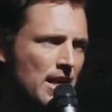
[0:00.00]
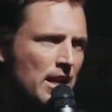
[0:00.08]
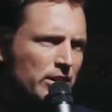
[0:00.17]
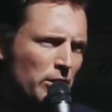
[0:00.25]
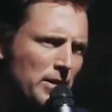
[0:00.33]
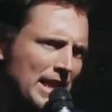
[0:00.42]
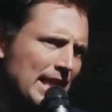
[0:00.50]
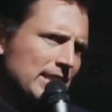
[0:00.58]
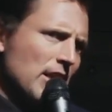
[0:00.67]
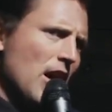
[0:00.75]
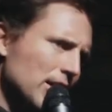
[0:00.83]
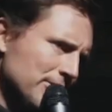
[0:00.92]
So he gets
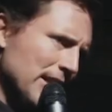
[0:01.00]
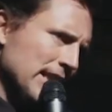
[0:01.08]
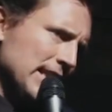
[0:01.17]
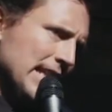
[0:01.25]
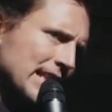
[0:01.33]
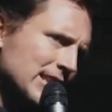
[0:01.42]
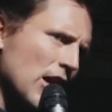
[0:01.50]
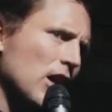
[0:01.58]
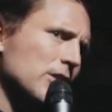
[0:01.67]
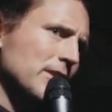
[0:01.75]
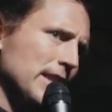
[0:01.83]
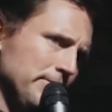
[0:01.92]
all of it. He gets all of
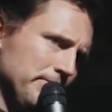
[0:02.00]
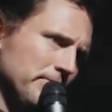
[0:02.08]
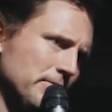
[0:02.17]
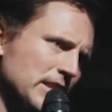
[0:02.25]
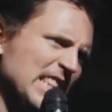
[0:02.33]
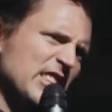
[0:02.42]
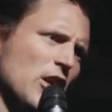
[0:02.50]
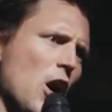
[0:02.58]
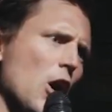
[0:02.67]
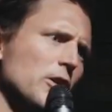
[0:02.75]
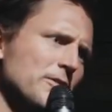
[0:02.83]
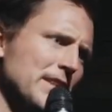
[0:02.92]
it. He gets
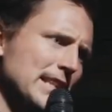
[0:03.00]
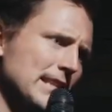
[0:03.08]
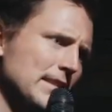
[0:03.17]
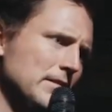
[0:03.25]
all of it.